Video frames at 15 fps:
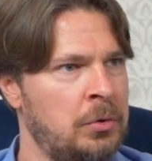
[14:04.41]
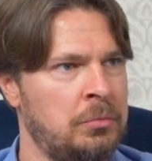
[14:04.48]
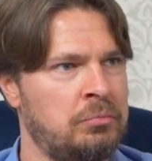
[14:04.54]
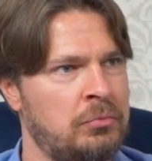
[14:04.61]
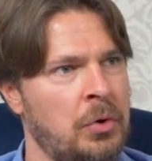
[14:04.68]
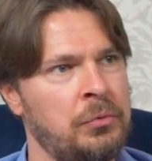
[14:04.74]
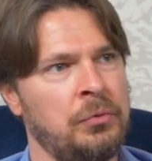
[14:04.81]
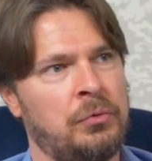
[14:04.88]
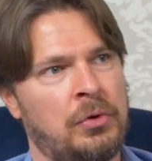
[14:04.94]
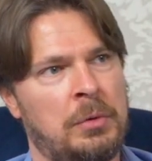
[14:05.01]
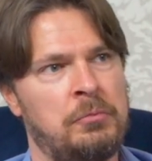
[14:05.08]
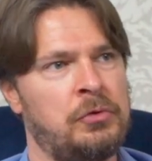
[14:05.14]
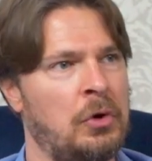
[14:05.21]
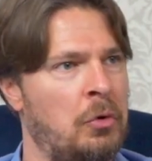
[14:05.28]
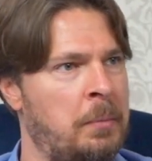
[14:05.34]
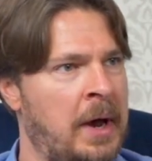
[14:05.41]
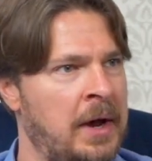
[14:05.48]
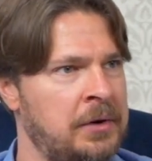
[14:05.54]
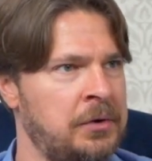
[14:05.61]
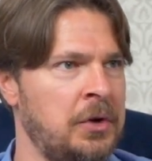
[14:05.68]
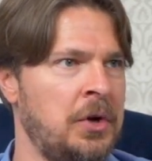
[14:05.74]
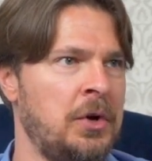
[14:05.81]
doesn't seem so
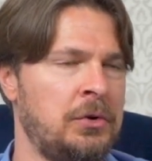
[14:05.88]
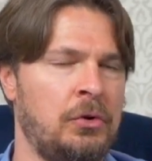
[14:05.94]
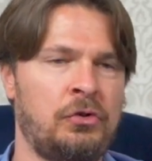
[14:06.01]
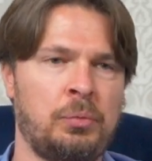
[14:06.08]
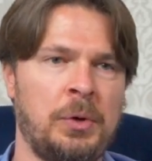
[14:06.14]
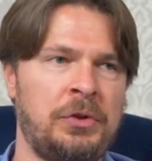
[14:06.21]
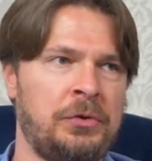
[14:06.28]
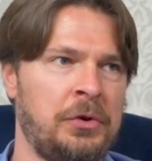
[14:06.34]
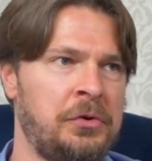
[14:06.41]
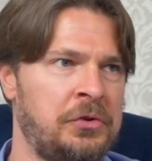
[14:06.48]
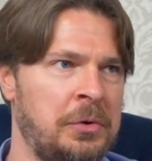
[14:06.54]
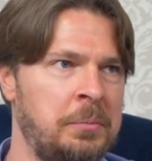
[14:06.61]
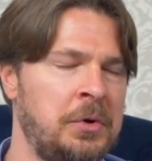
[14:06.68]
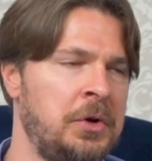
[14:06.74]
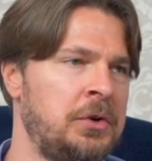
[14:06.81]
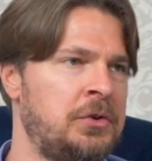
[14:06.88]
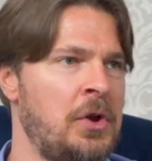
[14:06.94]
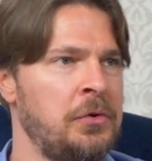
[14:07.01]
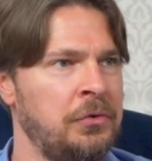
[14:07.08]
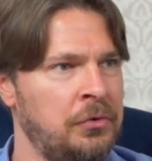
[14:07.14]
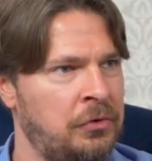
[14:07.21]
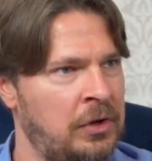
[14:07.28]
bad, the Swiss system
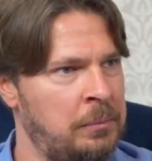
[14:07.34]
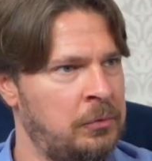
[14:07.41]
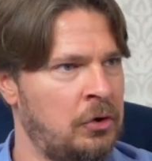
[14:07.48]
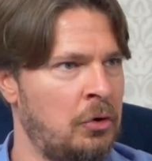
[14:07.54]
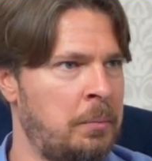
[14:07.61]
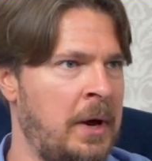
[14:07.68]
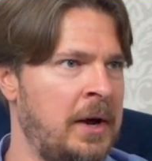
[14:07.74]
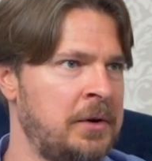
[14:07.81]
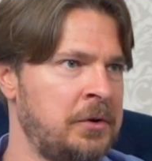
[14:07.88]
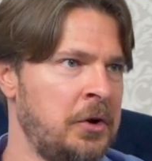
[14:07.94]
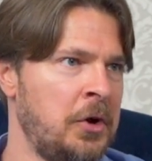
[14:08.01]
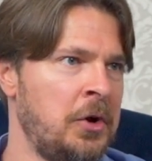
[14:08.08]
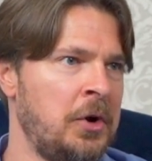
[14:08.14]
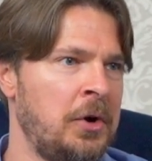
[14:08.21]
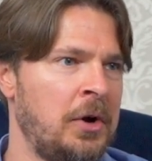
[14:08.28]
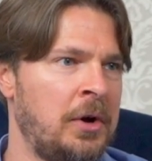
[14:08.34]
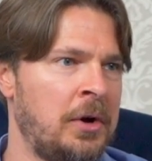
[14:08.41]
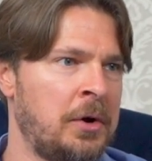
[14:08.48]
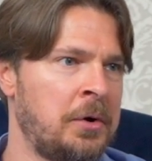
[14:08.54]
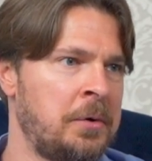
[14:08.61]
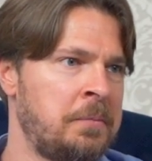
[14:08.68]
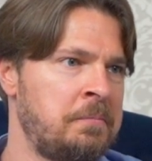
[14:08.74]
doesn't seem so bad,
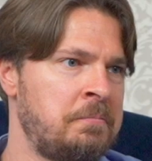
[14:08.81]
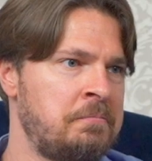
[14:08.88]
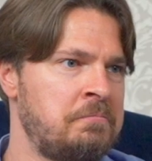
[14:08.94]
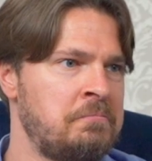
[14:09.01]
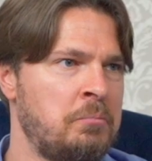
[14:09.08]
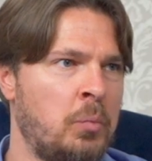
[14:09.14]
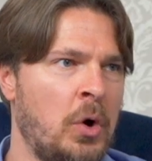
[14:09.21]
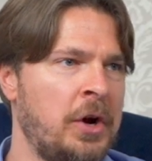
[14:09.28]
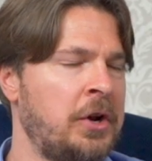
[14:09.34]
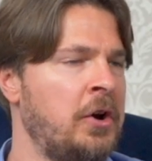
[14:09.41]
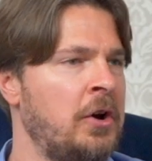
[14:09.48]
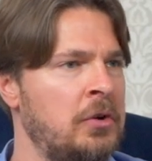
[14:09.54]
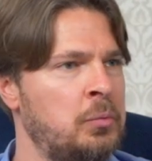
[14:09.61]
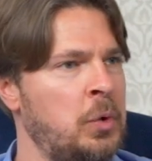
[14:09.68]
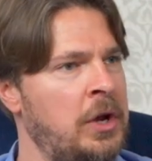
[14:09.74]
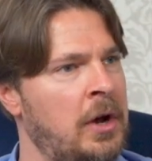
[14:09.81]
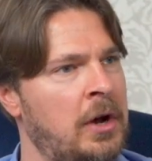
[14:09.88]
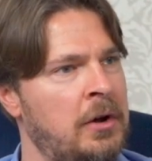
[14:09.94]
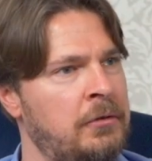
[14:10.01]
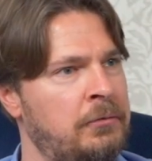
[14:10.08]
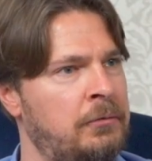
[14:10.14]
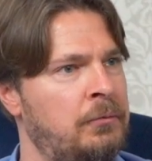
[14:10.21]
why can't we
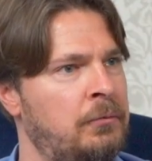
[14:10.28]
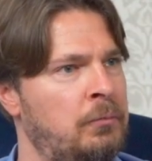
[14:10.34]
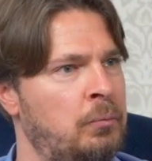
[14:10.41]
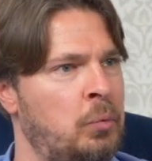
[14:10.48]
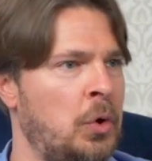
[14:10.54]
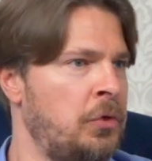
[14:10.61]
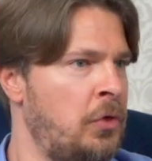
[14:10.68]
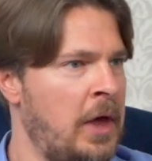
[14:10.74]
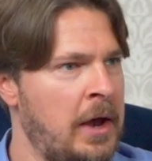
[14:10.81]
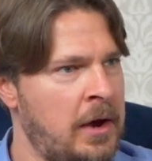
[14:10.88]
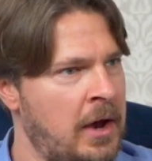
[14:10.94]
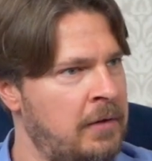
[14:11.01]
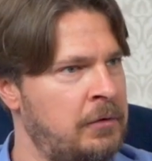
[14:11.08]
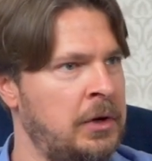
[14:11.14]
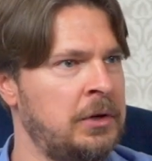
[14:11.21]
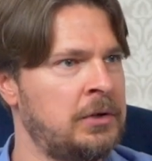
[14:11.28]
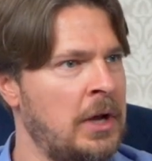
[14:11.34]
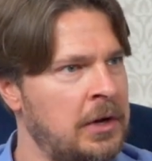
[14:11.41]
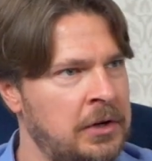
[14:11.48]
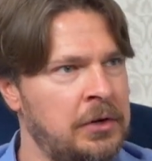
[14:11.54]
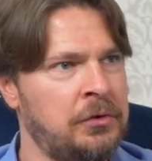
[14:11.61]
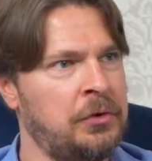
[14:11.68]
have what they're having?
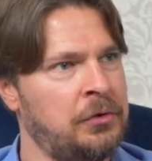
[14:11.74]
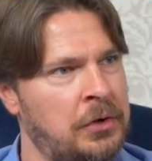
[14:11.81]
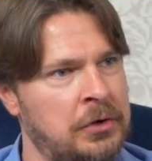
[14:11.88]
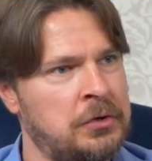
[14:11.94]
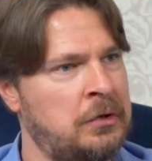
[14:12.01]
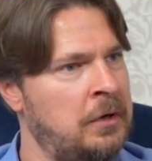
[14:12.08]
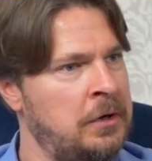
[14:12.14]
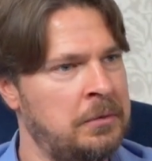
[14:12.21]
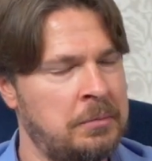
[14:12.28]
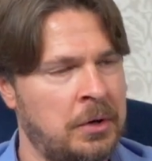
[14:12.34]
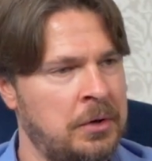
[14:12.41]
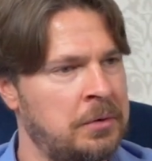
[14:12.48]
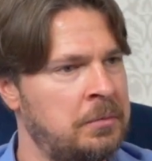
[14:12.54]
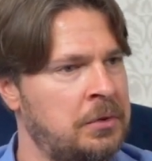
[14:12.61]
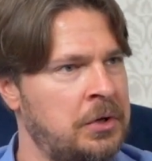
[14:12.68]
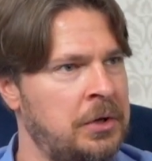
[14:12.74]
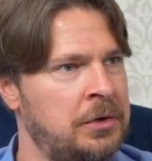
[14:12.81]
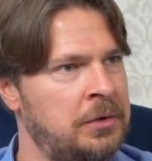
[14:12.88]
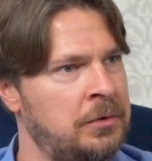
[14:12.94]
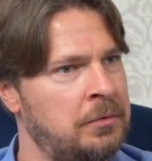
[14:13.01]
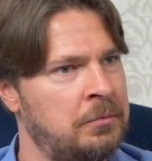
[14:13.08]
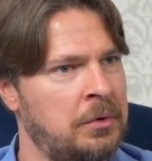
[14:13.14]
That is essentially
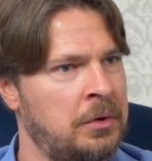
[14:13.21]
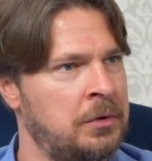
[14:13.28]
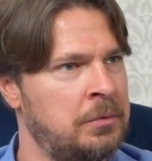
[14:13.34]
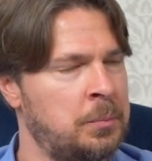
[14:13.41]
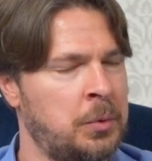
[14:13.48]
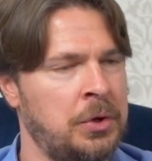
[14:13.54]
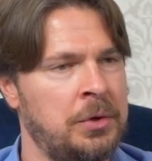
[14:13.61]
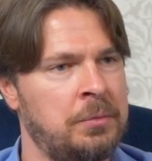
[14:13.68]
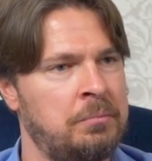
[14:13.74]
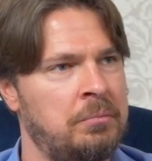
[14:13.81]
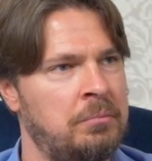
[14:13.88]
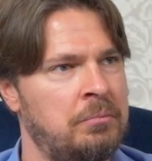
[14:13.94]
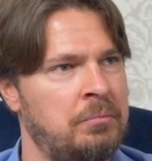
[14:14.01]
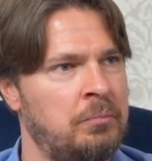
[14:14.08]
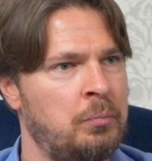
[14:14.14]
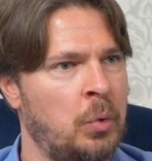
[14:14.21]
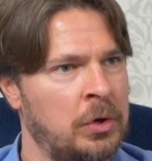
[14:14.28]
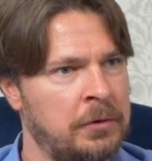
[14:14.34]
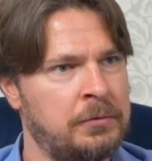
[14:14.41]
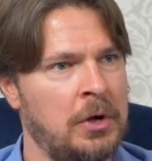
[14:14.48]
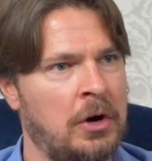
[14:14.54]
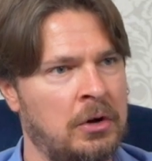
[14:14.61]
the one
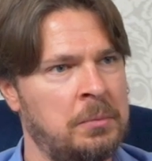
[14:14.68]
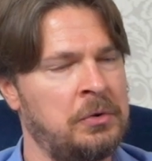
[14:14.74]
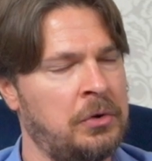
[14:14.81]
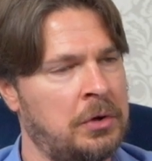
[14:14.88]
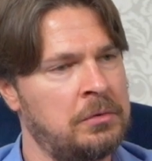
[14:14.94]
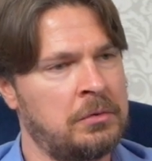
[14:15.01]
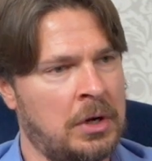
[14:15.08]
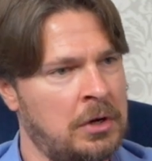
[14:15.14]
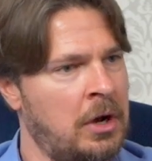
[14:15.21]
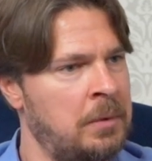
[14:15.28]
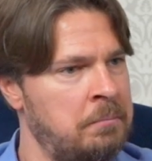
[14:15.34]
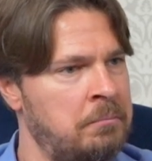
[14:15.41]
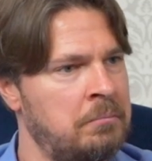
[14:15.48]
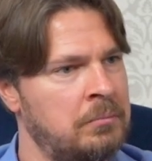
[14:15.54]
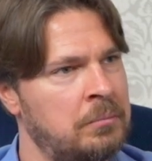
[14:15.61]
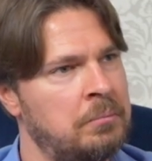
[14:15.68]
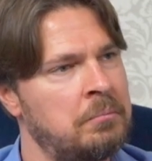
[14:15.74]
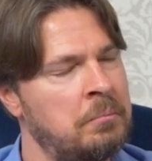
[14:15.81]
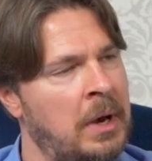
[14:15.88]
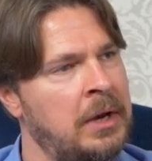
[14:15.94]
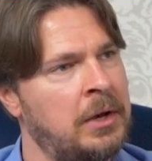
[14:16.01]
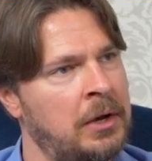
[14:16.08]
of the arguments that I'm
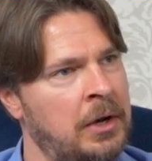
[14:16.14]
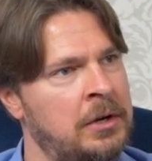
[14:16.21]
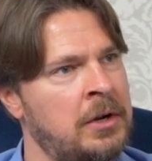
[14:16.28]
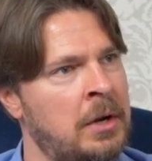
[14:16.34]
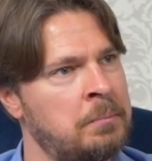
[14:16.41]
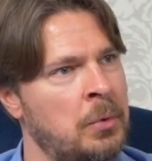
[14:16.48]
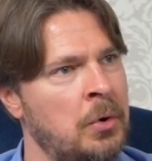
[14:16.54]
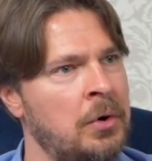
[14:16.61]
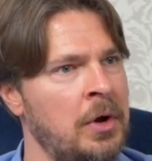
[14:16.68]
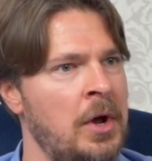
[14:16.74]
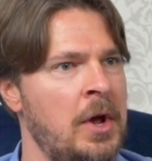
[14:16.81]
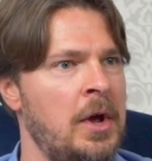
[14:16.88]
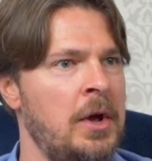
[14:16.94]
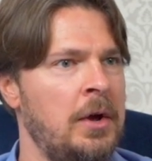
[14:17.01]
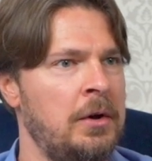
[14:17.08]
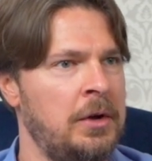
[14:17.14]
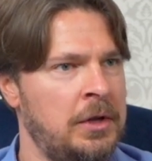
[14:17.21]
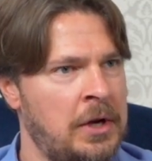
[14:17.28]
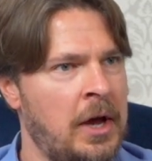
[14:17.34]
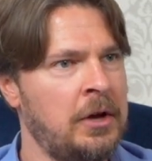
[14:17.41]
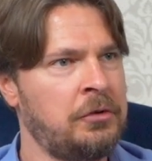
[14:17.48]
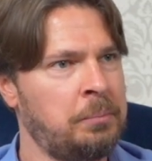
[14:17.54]
making in that book.
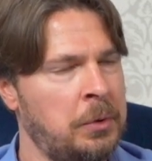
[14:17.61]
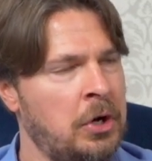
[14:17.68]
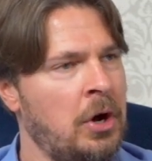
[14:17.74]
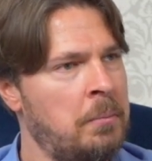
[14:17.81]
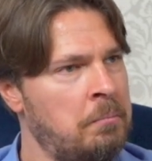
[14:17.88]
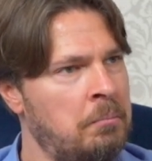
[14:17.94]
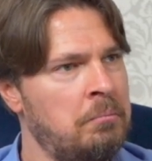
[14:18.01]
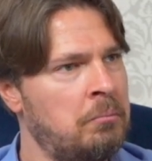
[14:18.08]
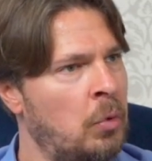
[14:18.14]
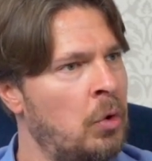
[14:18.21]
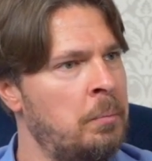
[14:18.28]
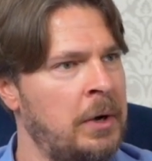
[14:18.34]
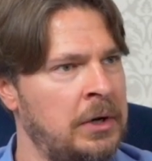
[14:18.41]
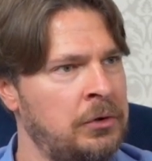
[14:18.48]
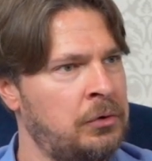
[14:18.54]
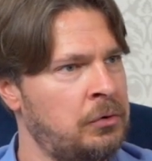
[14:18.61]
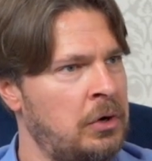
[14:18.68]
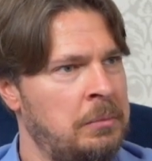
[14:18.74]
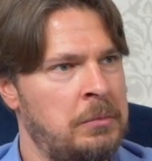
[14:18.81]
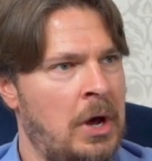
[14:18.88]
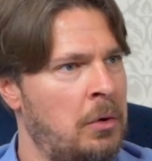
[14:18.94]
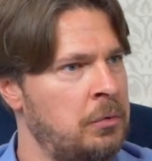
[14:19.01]
It has become more
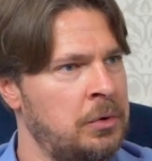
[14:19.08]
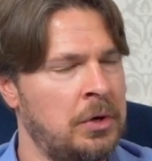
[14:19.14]
mainstream now.